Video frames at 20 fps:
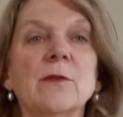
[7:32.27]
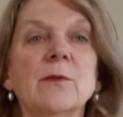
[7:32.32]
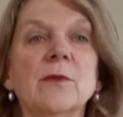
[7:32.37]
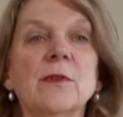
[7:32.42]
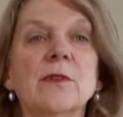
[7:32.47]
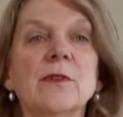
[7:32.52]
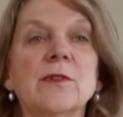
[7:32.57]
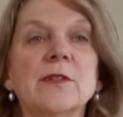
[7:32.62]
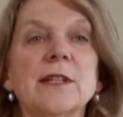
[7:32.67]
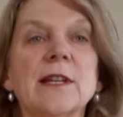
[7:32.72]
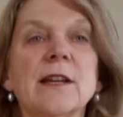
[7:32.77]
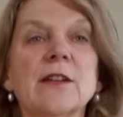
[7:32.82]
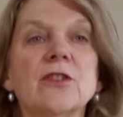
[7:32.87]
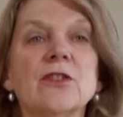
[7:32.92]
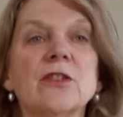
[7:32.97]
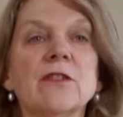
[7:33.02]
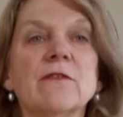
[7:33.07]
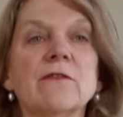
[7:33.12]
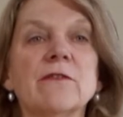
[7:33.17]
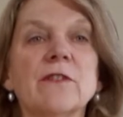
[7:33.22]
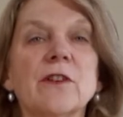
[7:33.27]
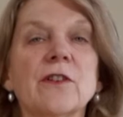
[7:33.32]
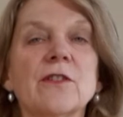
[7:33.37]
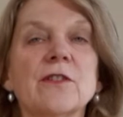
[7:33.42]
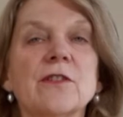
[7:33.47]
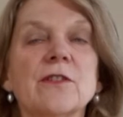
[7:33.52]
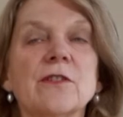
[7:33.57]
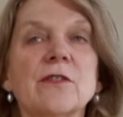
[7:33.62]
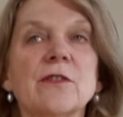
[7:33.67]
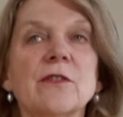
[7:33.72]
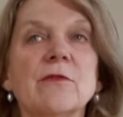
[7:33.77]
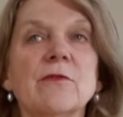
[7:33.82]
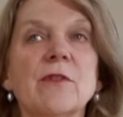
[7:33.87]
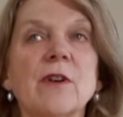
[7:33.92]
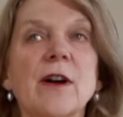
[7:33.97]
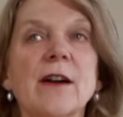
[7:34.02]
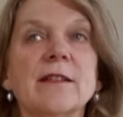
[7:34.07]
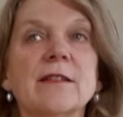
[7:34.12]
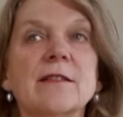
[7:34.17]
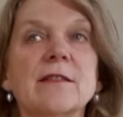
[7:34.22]
with your attention focused on the
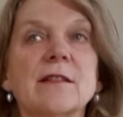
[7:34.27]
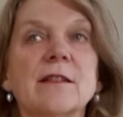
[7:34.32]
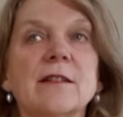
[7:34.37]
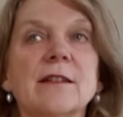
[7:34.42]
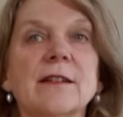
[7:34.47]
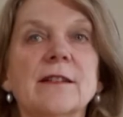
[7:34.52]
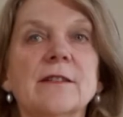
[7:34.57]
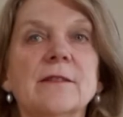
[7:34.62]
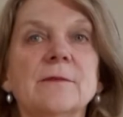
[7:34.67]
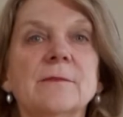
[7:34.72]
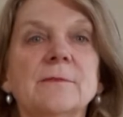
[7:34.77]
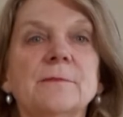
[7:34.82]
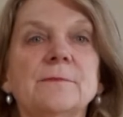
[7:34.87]
right side.